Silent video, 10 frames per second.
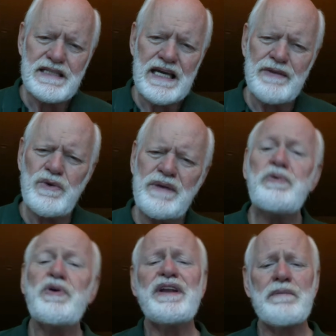and we
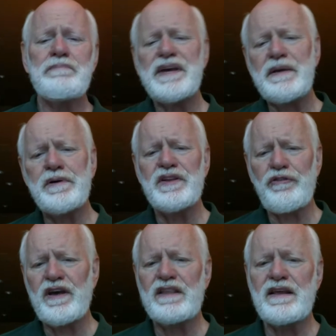put down people that
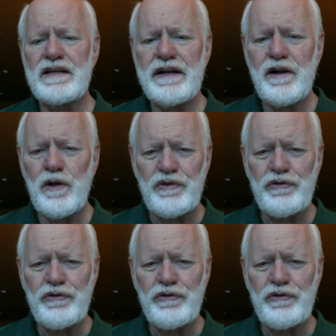say they need help and